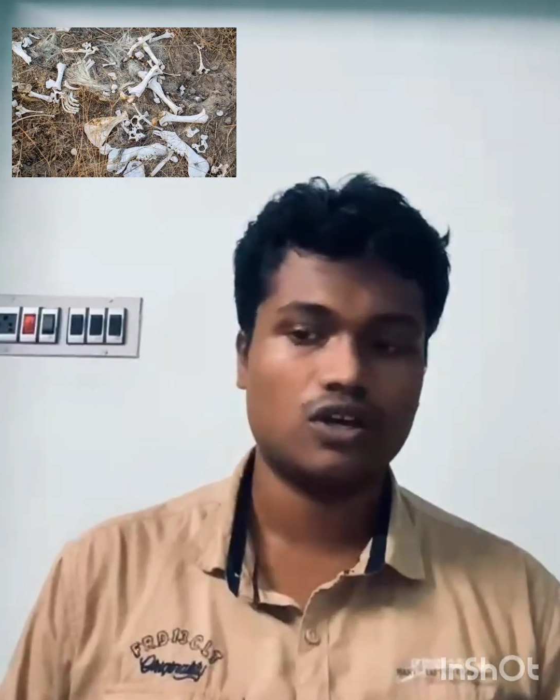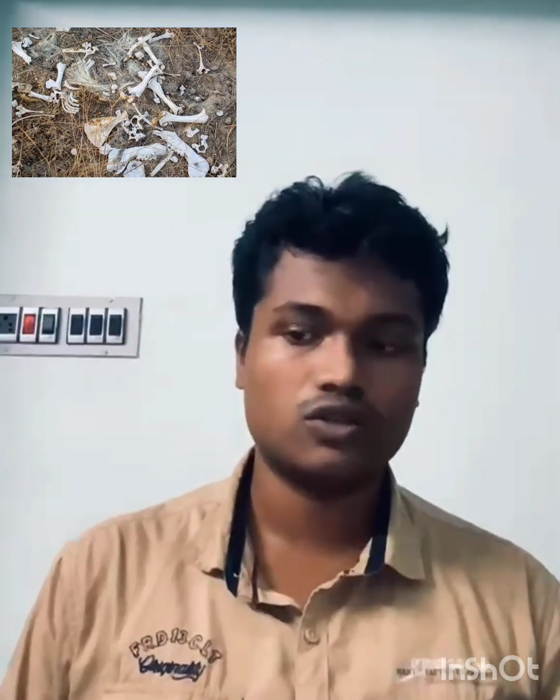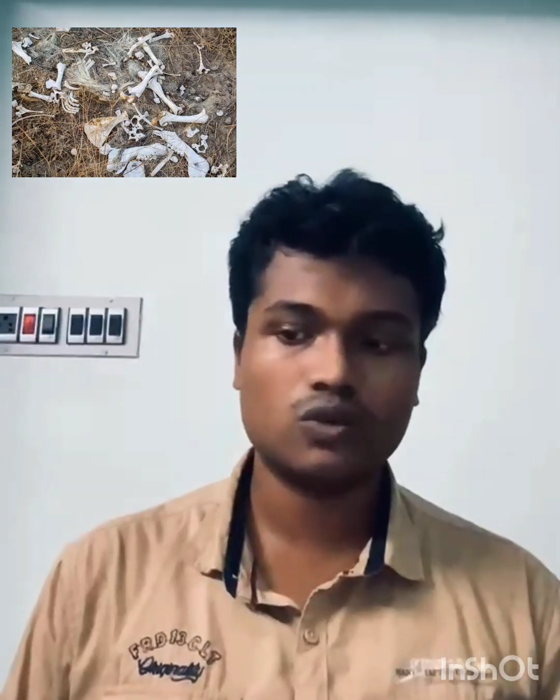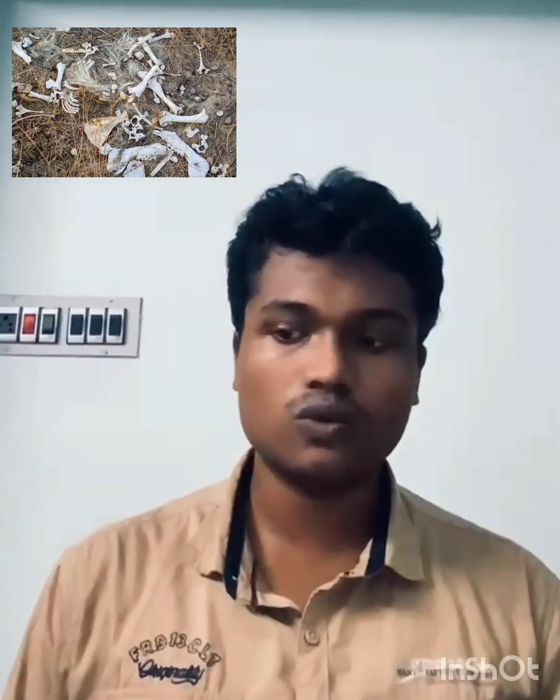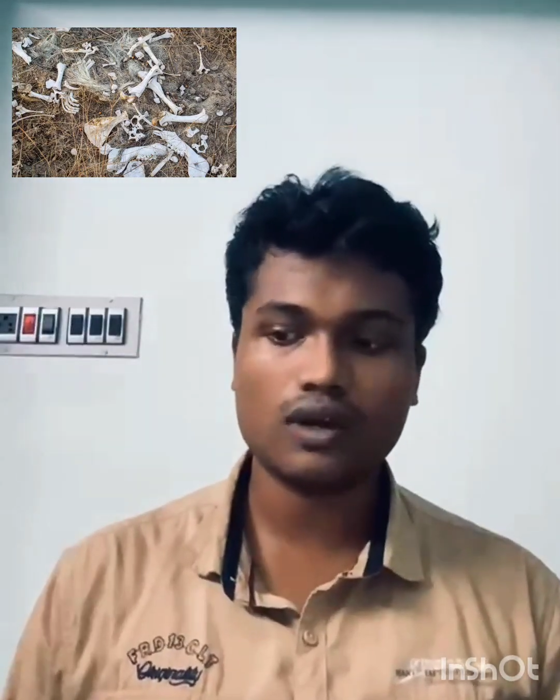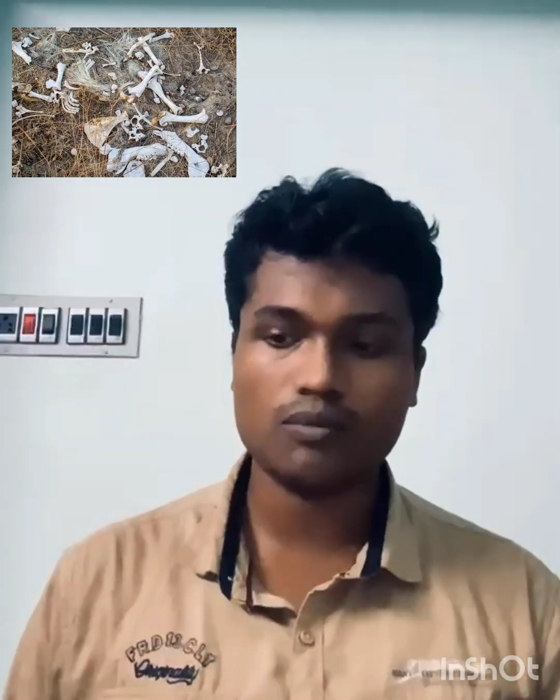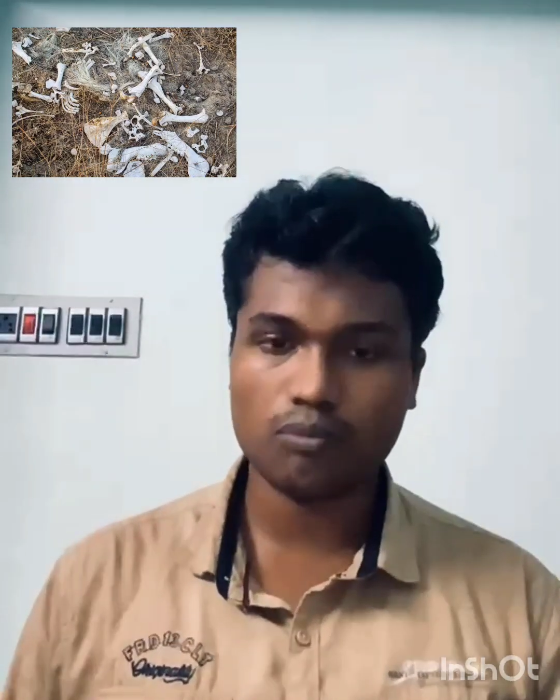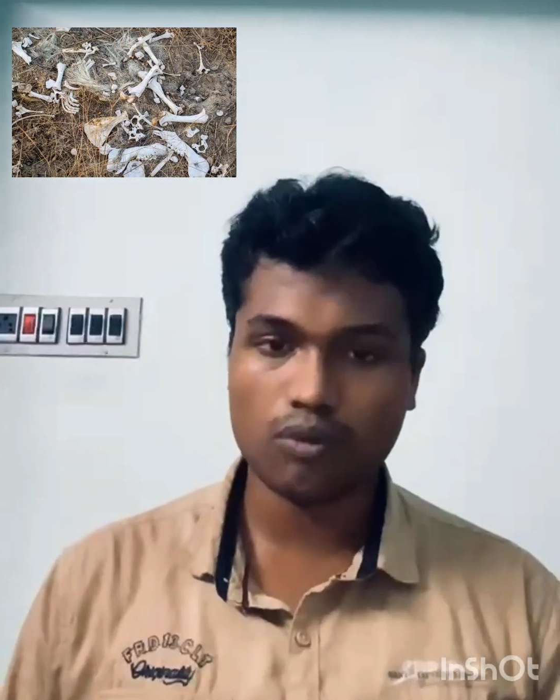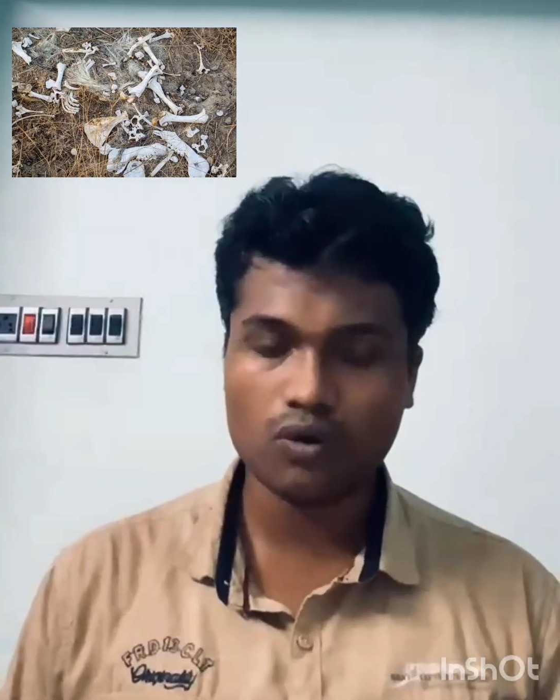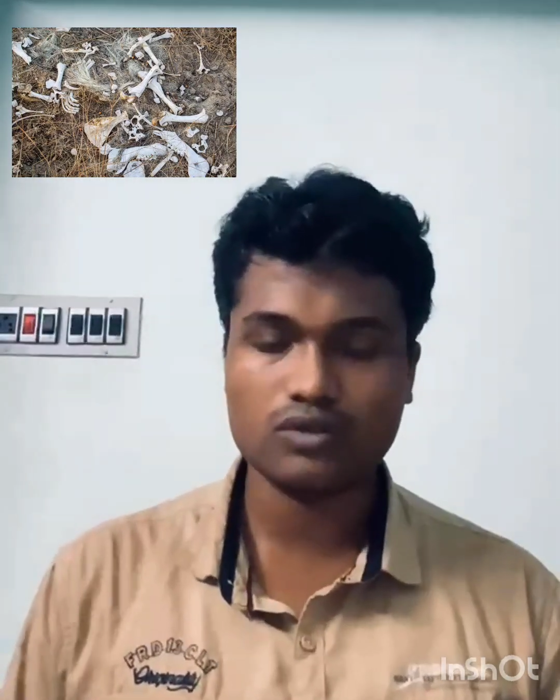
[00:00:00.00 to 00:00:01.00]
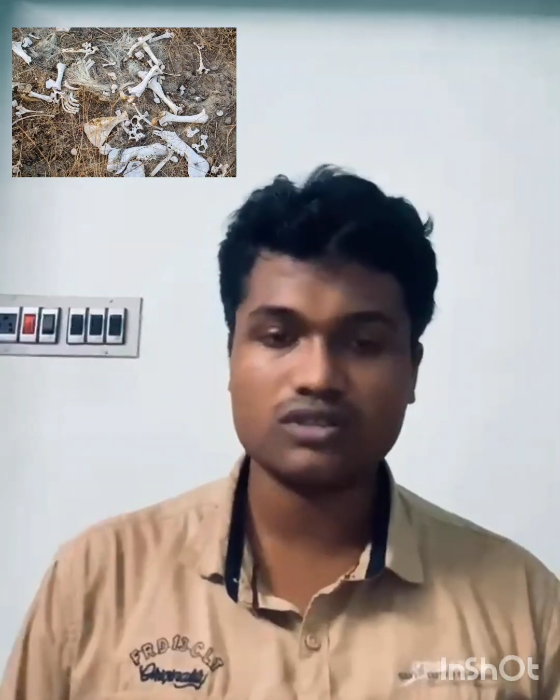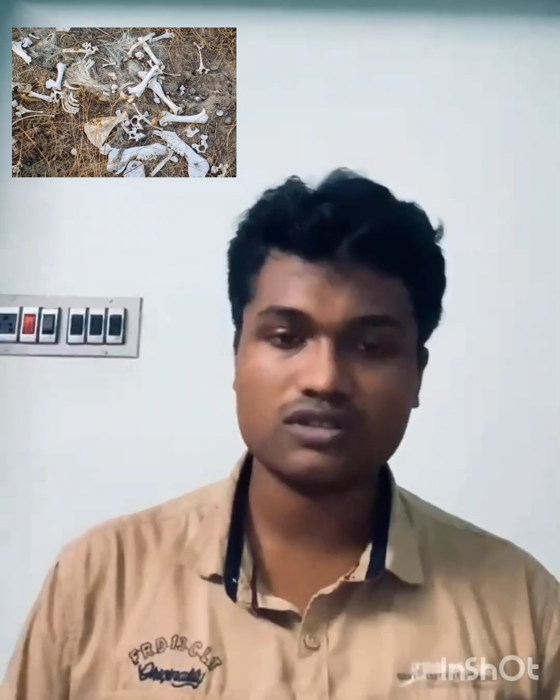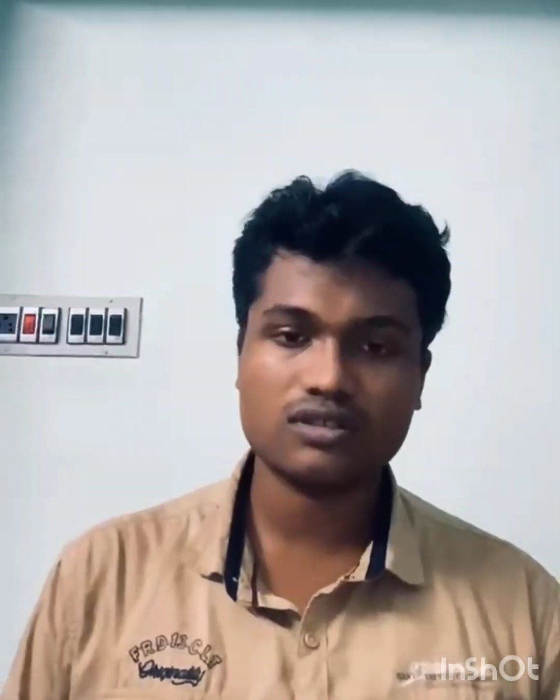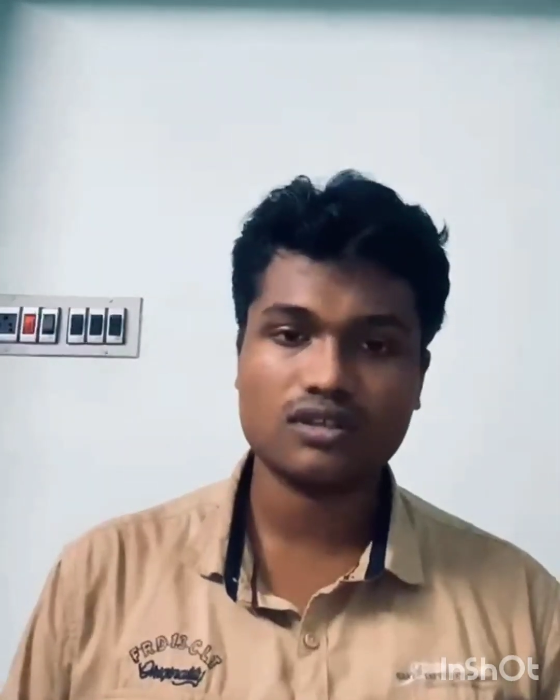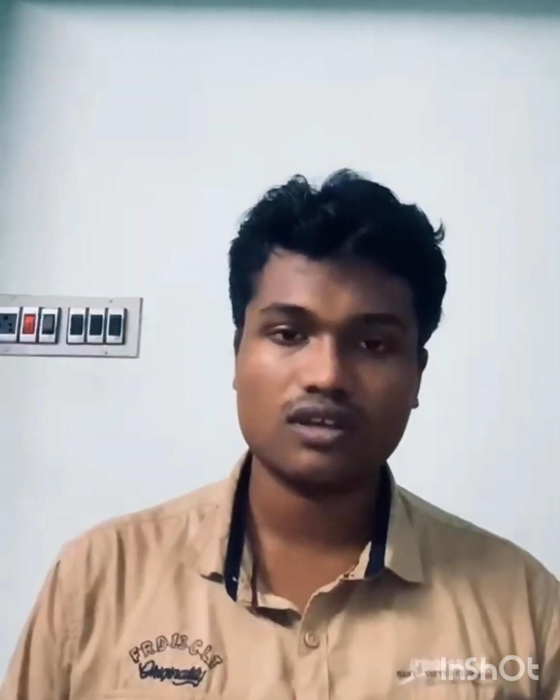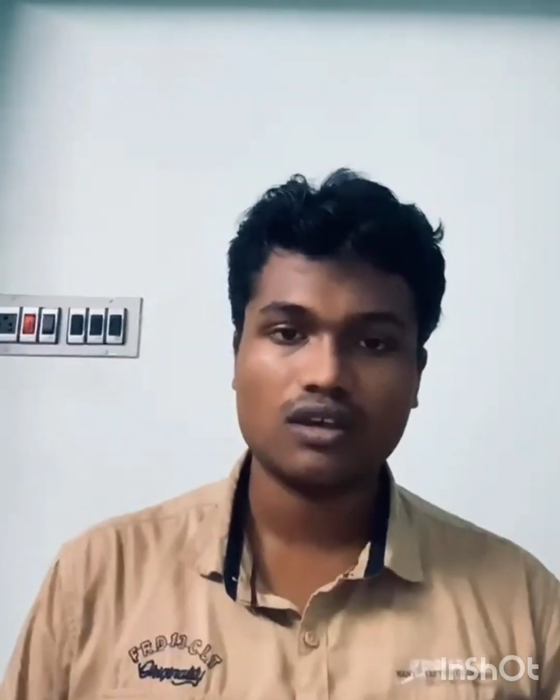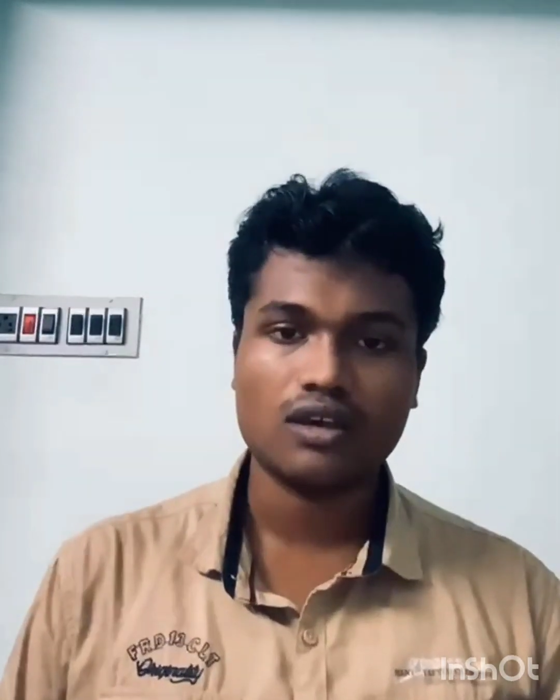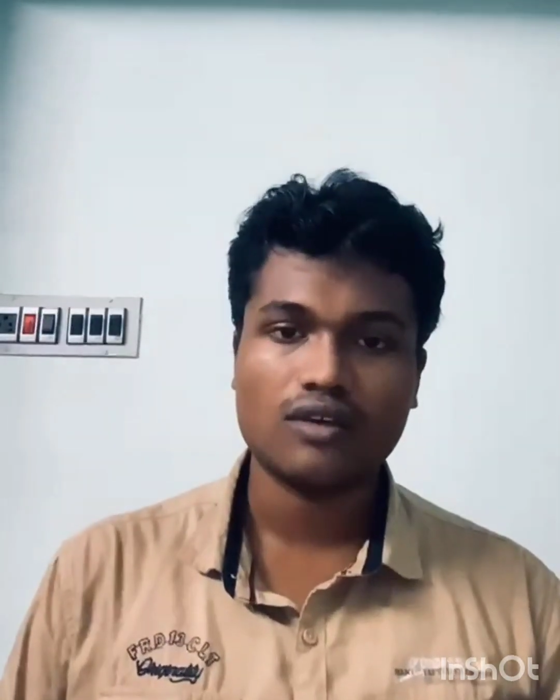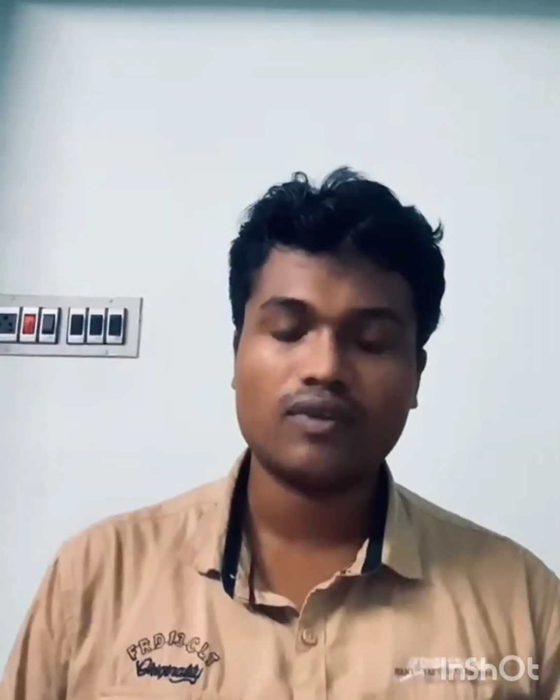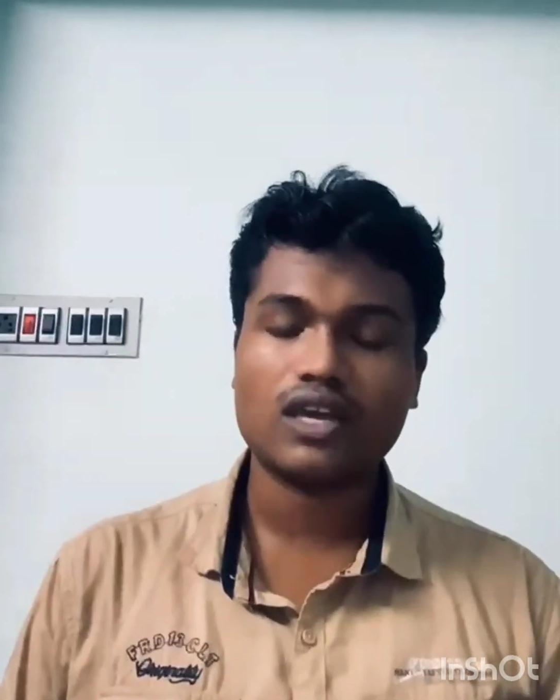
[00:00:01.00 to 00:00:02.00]
Through bones,
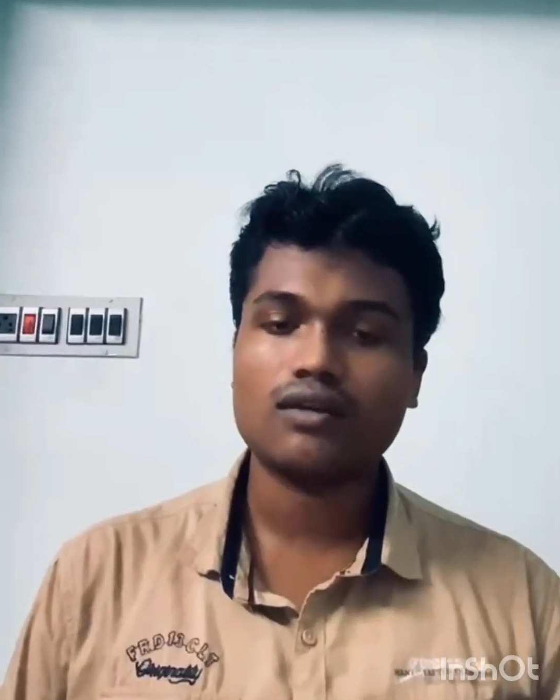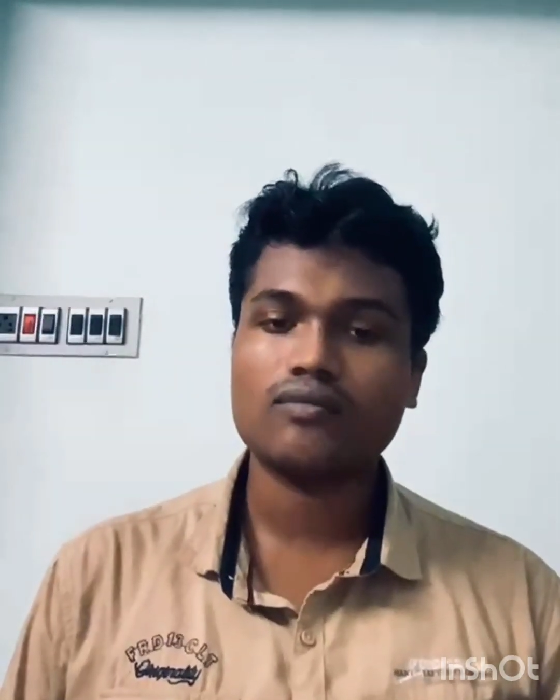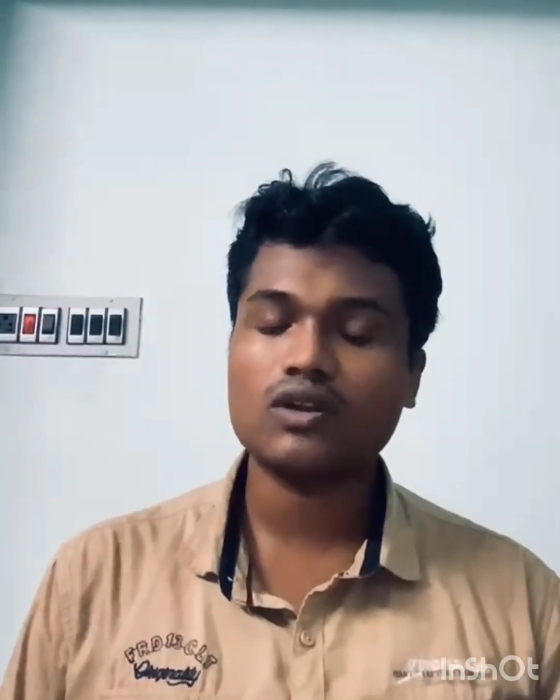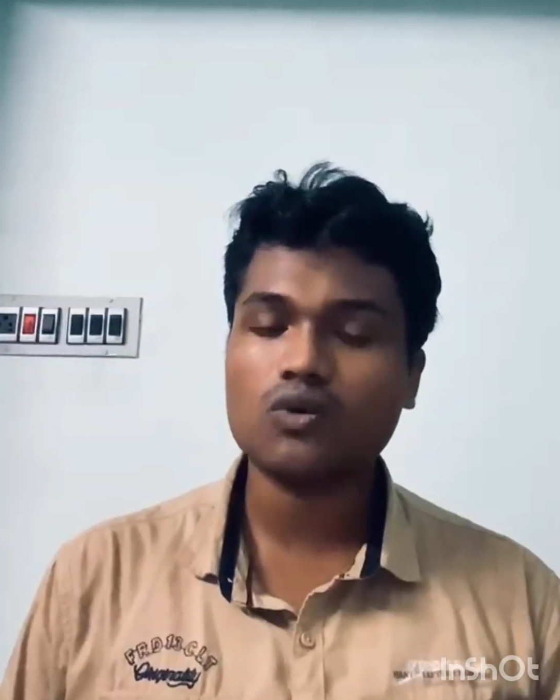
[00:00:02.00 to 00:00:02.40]
we